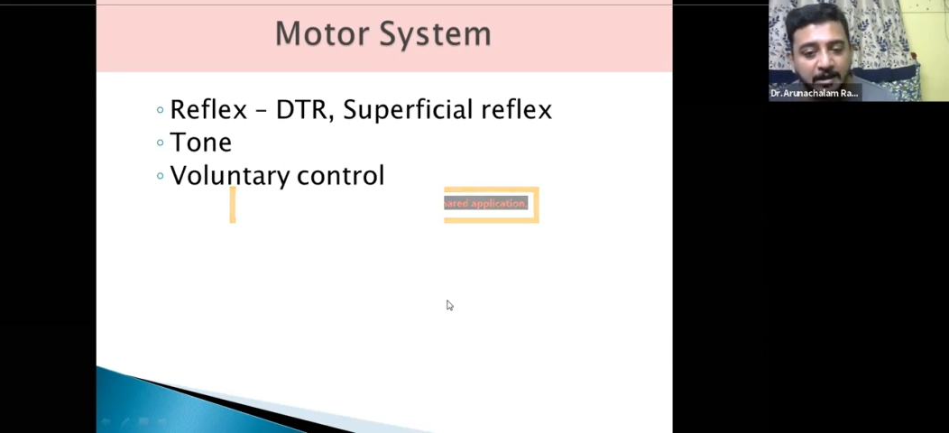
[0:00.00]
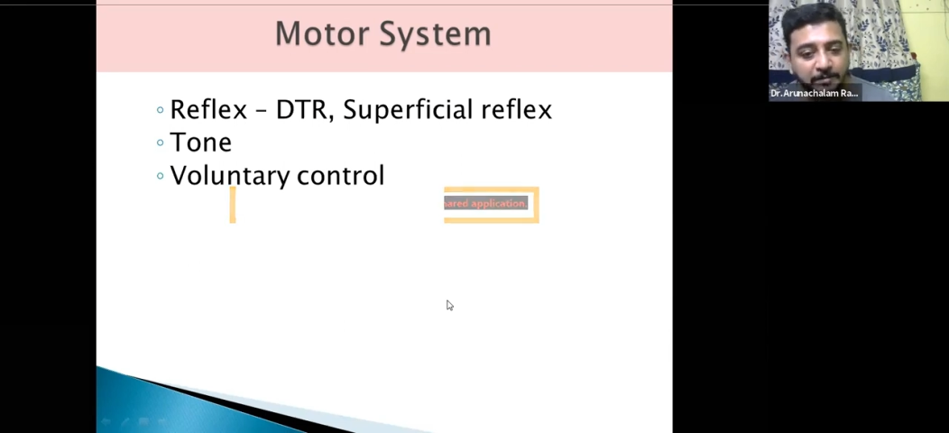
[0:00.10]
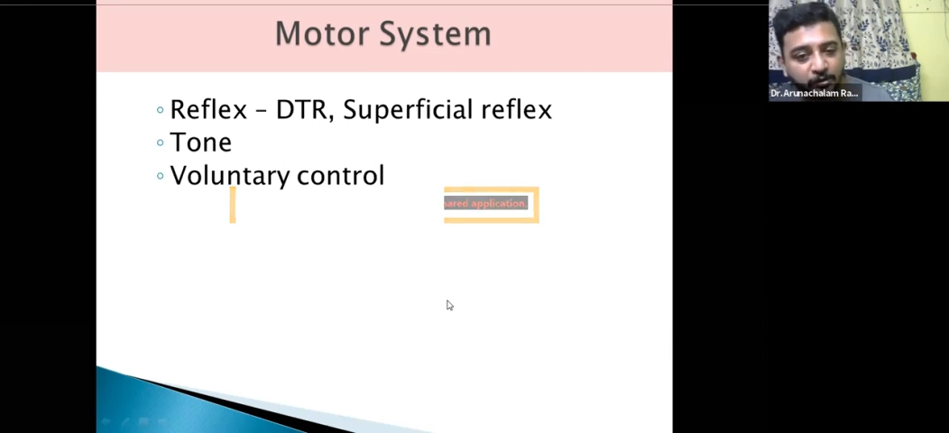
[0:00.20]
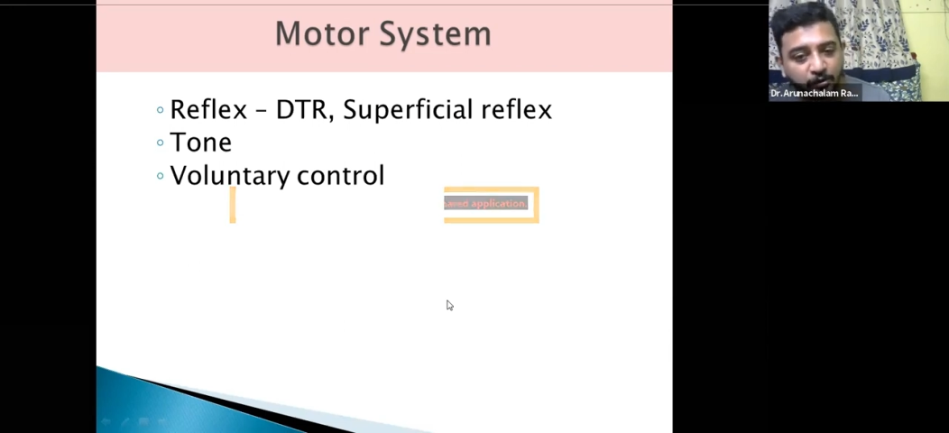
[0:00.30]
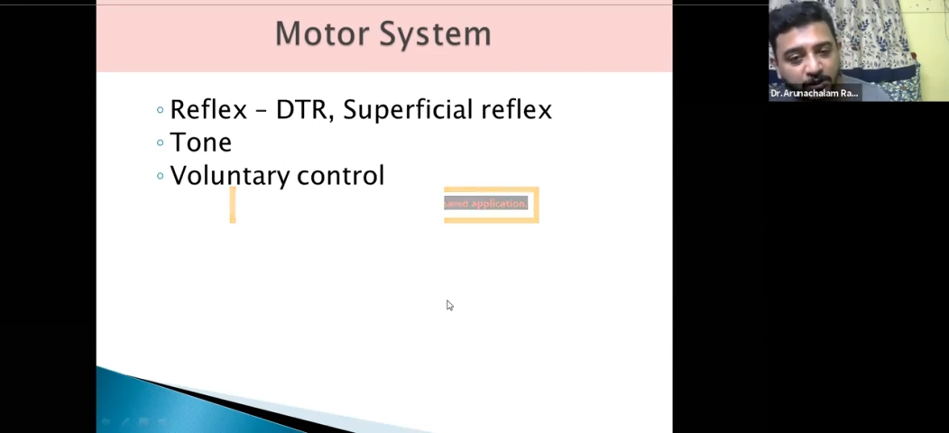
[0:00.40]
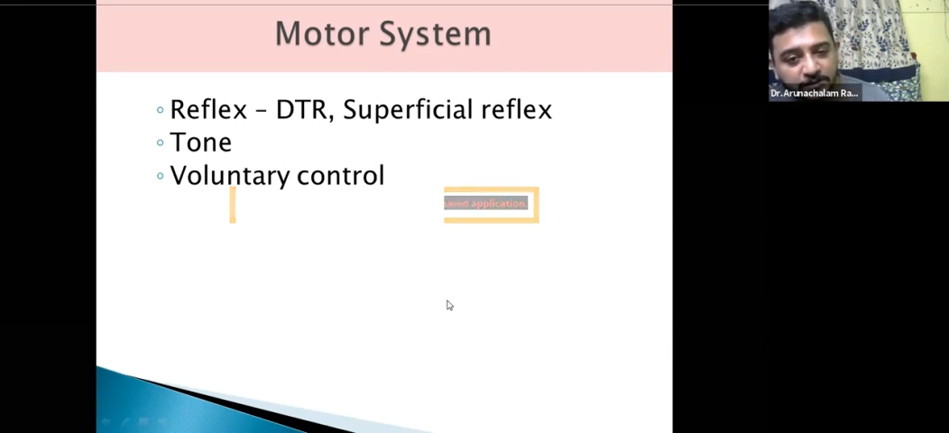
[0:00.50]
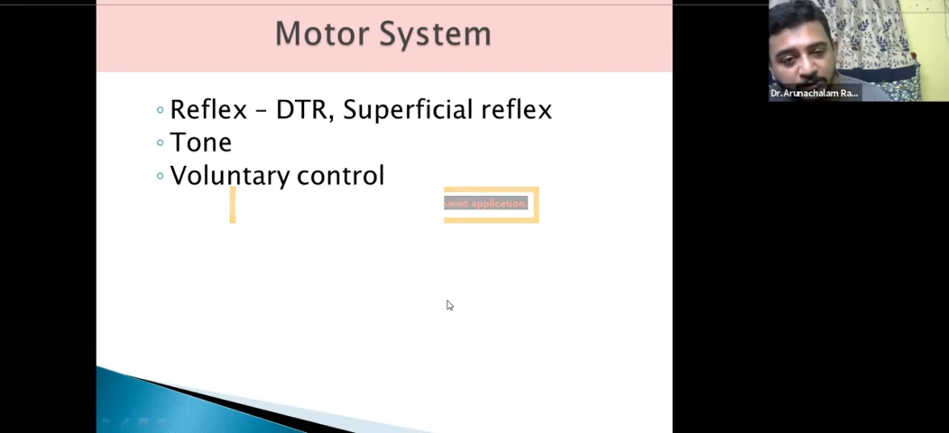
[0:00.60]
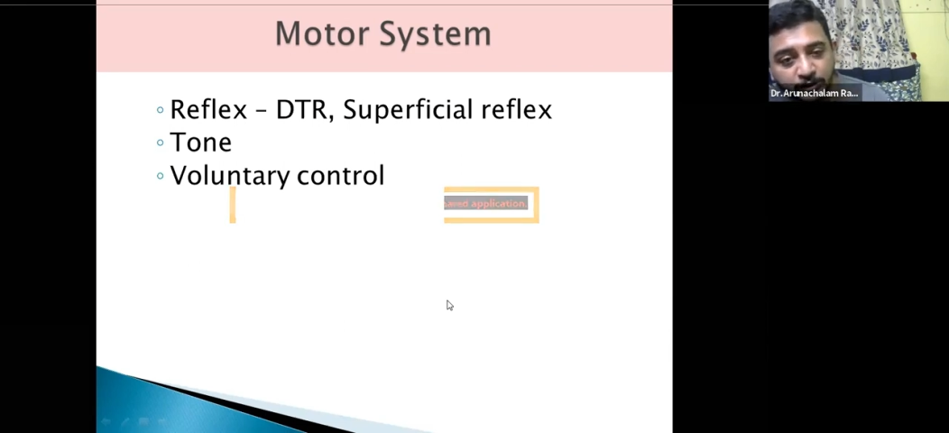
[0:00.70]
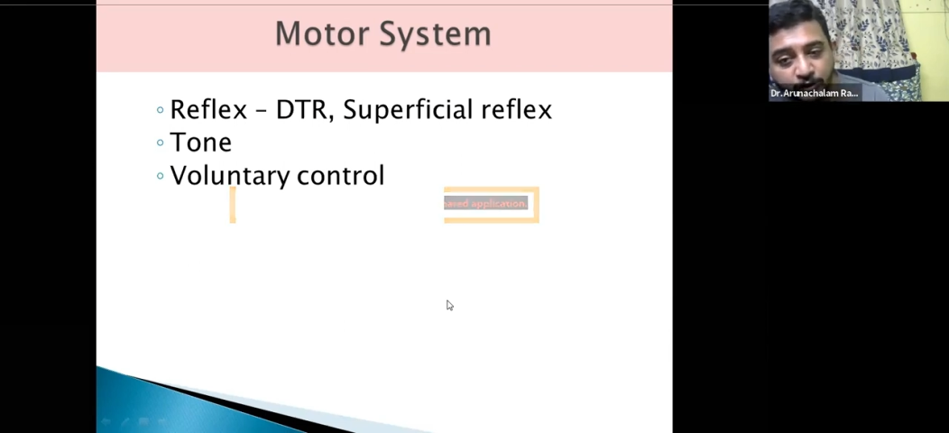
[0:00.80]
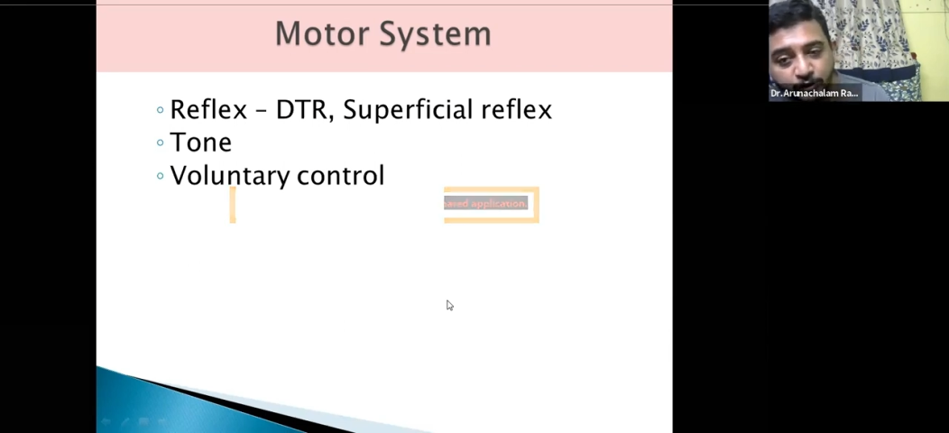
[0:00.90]
because
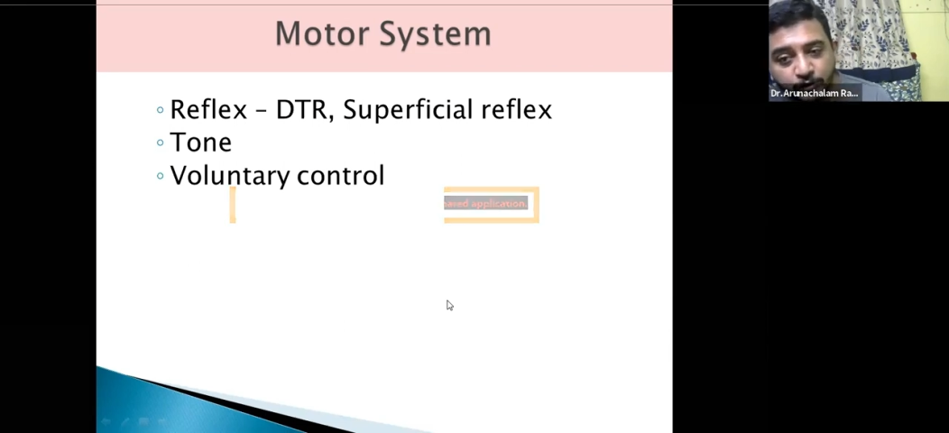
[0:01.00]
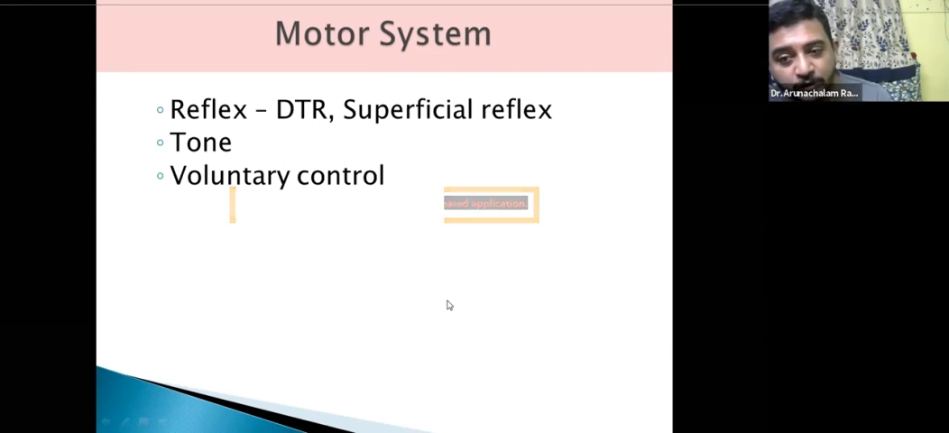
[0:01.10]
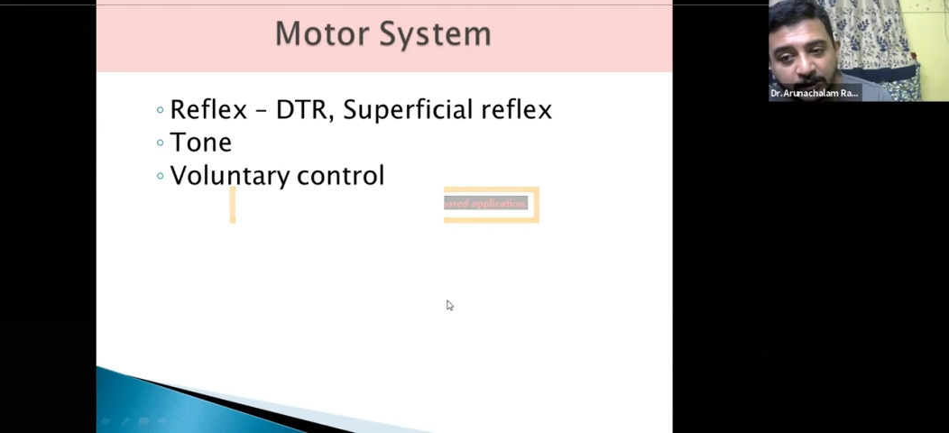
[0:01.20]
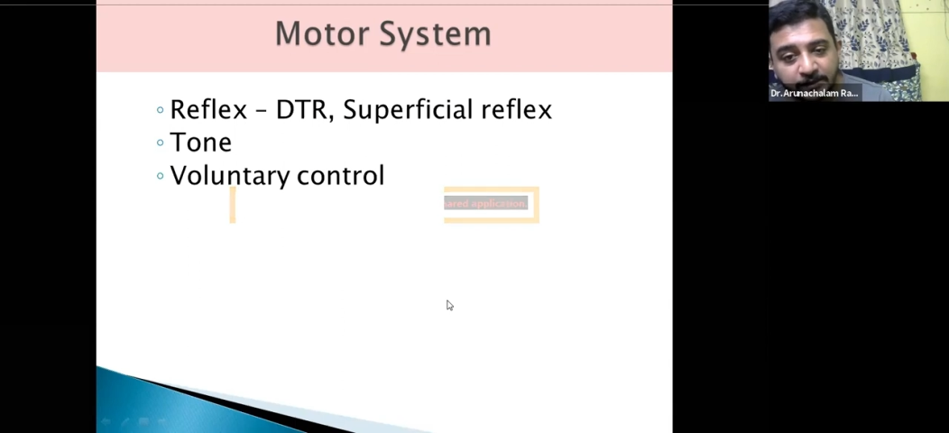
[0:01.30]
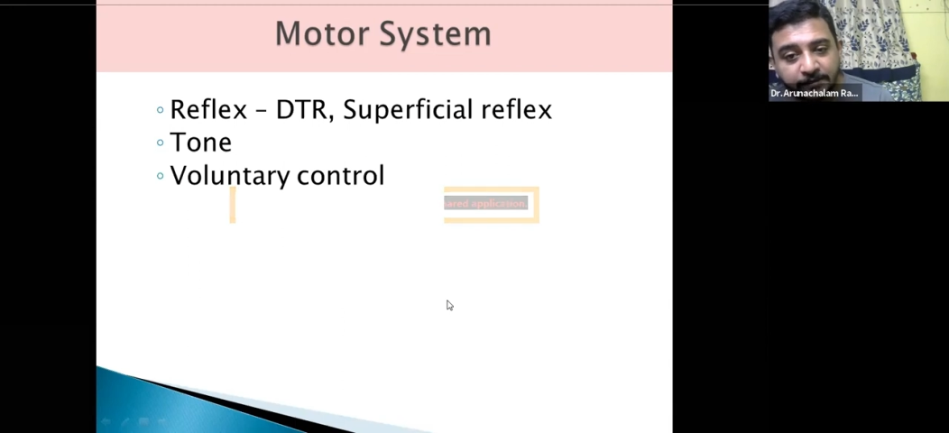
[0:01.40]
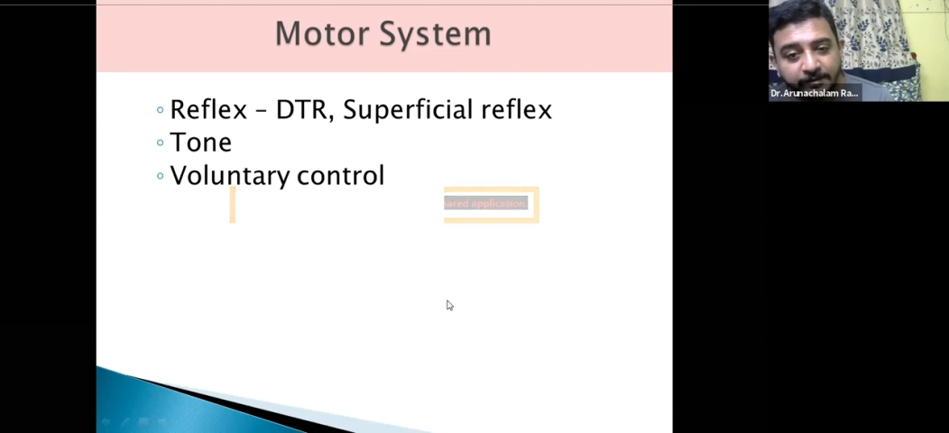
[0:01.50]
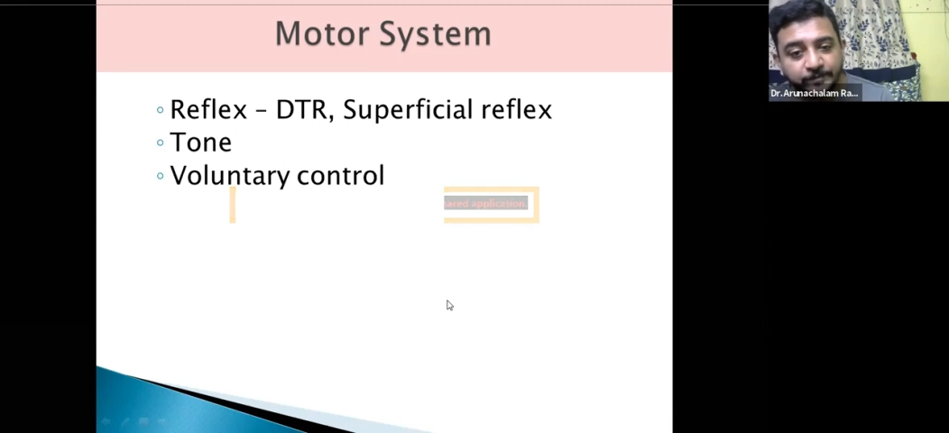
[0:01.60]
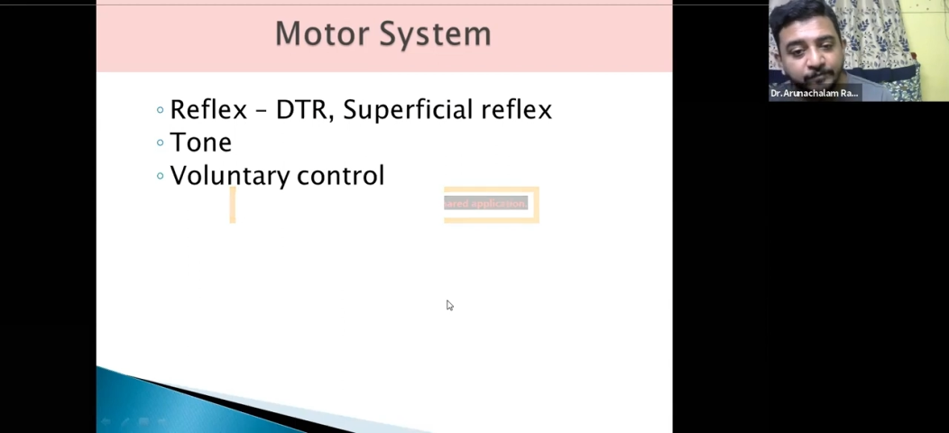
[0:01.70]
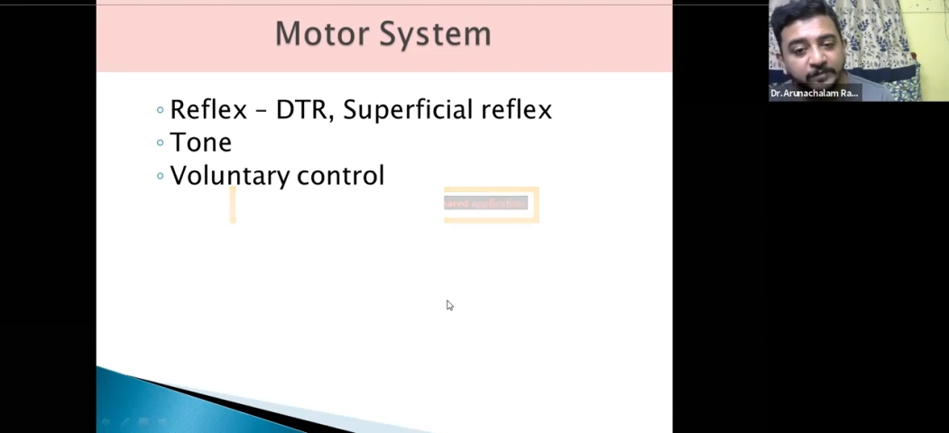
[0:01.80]
your